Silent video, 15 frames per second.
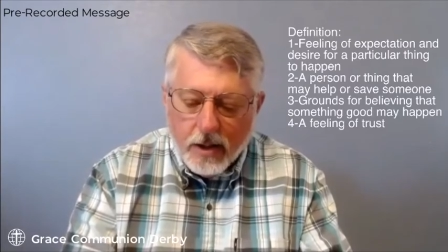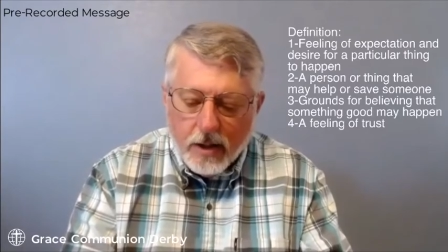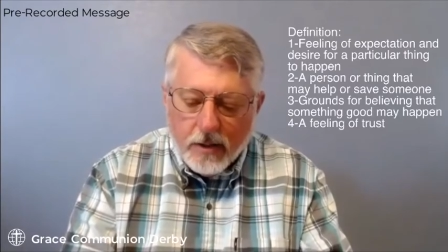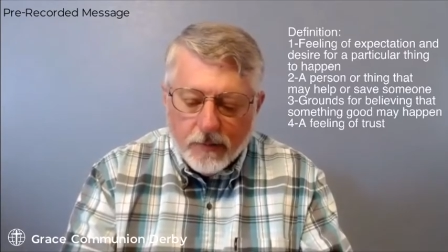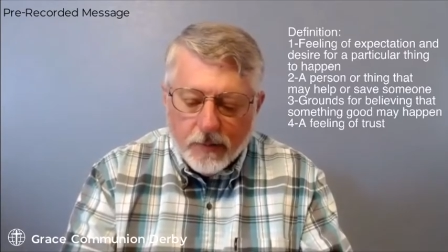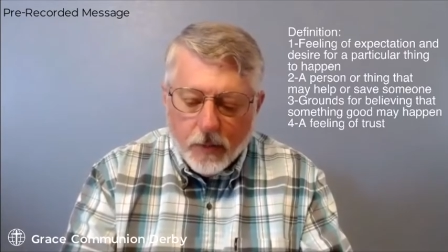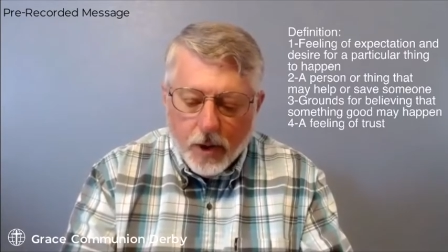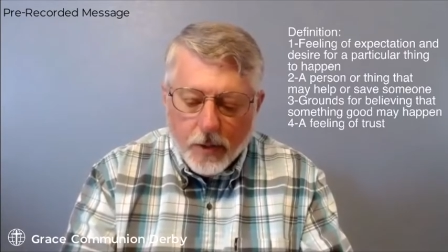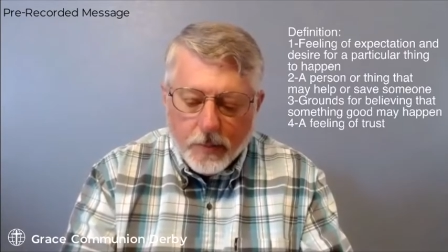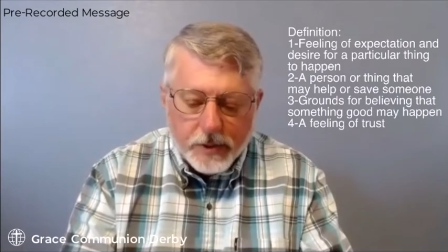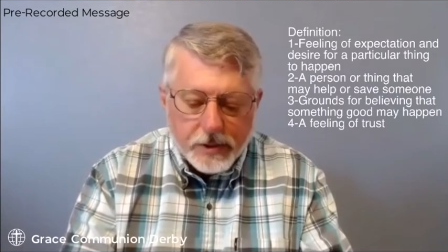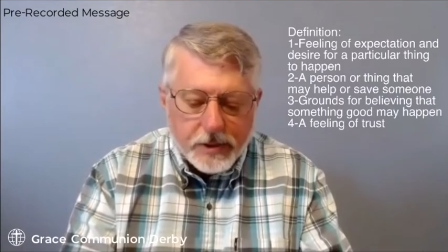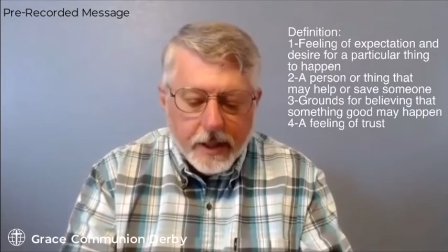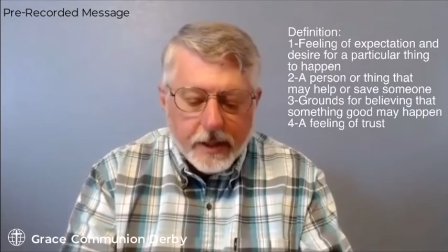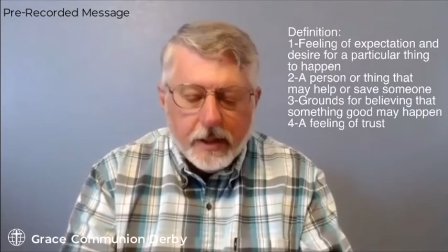for a
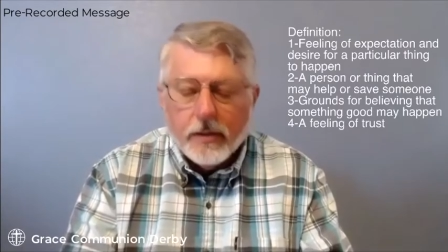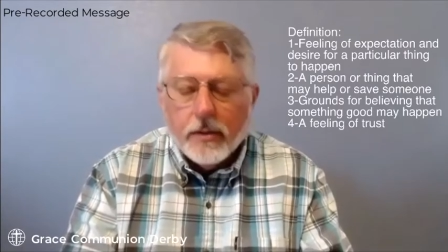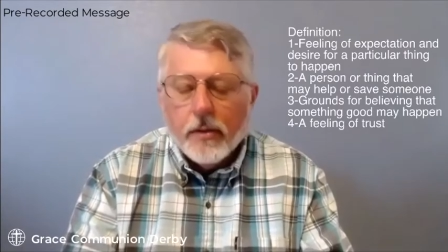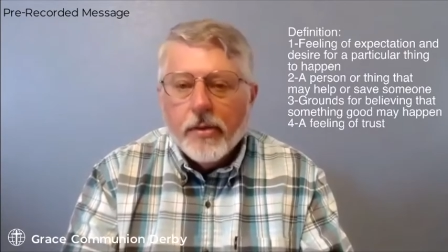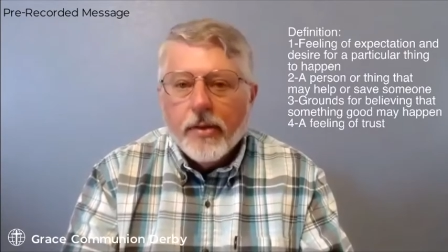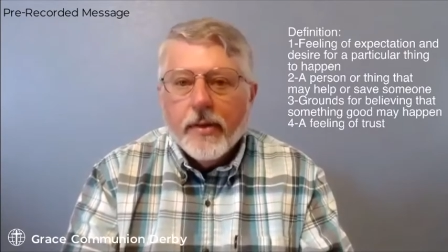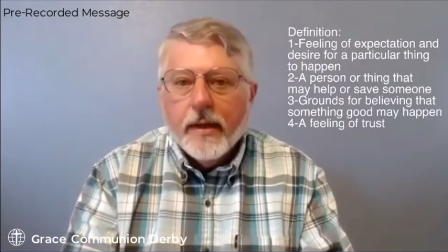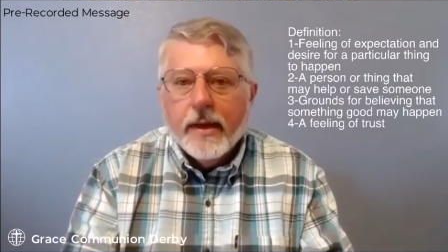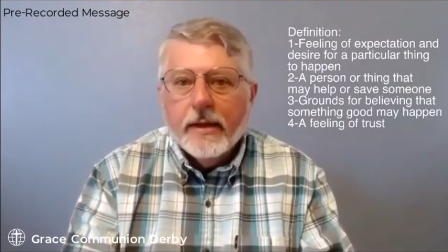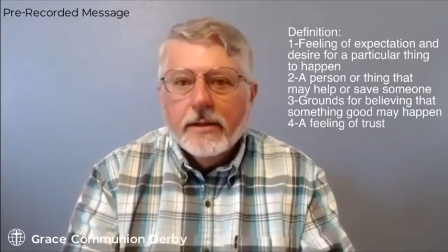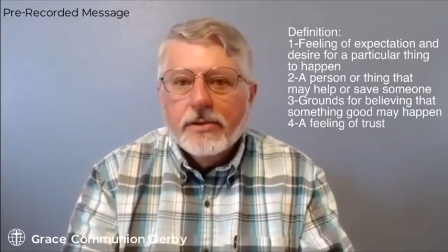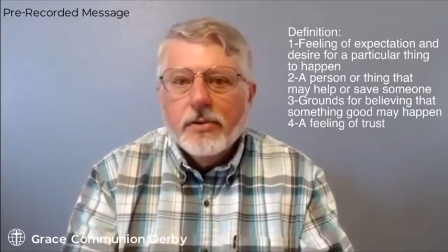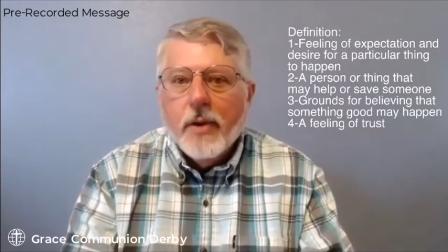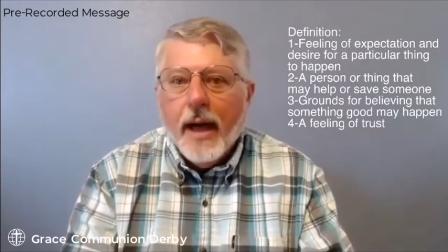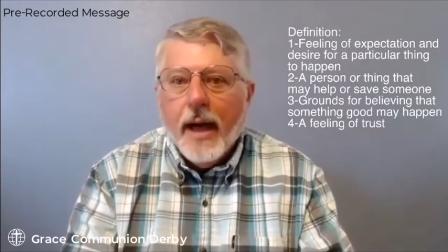particular thing
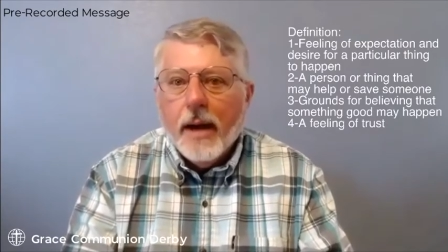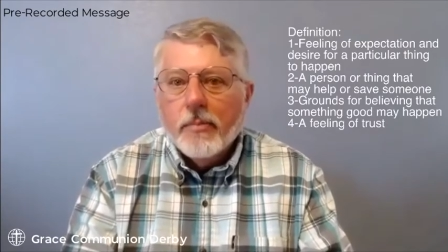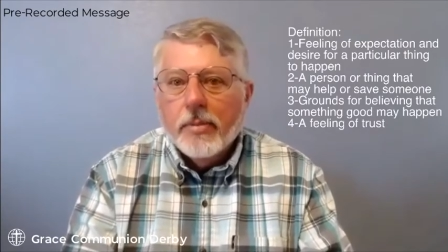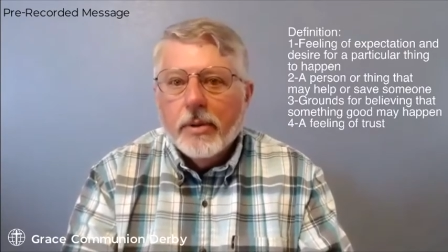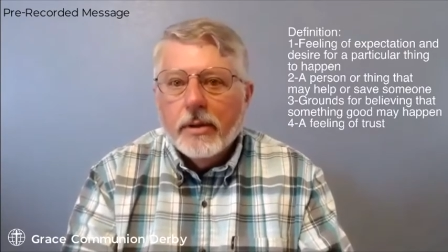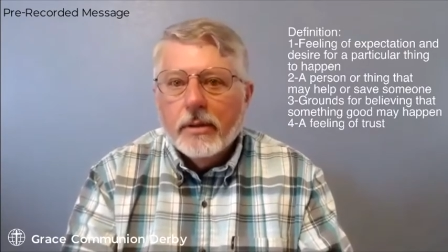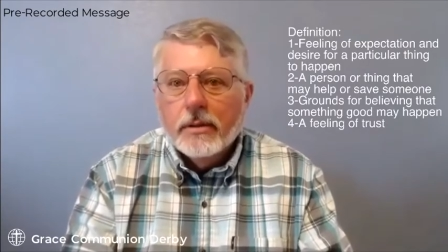to happen.